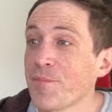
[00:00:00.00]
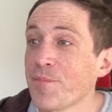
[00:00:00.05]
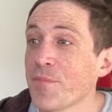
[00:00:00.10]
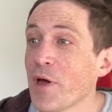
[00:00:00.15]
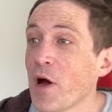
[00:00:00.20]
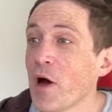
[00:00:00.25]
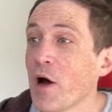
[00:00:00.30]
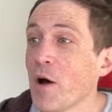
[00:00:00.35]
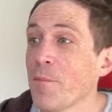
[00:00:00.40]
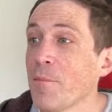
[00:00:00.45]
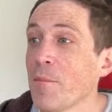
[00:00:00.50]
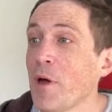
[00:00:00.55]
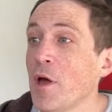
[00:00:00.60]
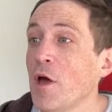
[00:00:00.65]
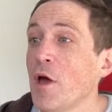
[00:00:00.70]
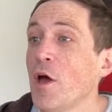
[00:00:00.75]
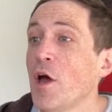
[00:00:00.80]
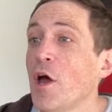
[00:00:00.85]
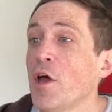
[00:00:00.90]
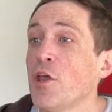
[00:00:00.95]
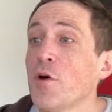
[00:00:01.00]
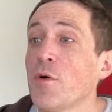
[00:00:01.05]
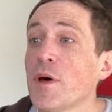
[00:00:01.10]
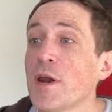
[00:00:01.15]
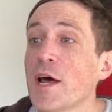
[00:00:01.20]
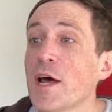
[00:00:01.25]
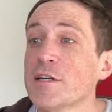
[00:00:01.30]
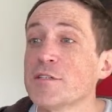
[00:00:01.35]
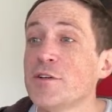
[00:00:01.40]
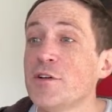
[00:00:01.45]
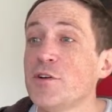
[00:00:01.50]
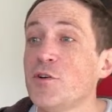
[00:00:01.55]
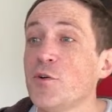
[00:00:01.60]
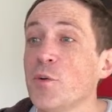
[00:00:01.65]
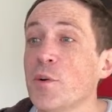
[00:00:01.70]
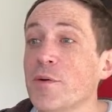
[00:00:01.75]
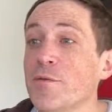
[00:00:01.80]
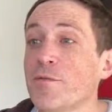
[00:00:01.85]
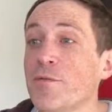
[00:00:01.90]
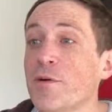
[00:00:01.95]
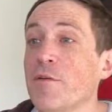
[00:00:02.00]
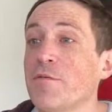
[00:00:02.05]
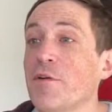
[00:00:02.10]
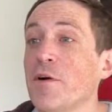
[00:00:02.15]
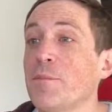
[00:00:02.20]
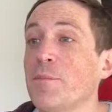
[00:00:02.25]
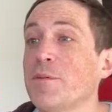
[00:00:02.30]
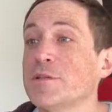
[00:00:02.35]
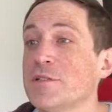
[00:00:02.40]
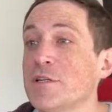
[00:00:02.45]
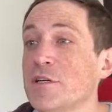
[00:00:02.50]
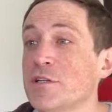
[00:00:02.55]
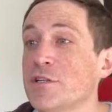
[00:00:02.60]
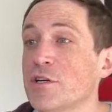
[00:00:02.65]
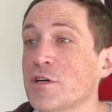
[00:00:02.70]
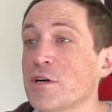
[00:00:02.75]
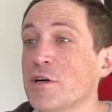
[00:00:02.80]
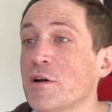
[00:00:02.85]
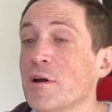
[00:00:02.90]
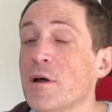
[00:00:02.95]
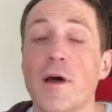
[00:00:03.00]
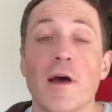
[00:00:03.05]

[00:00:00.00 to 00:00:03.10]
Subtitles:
you can actually do it for every position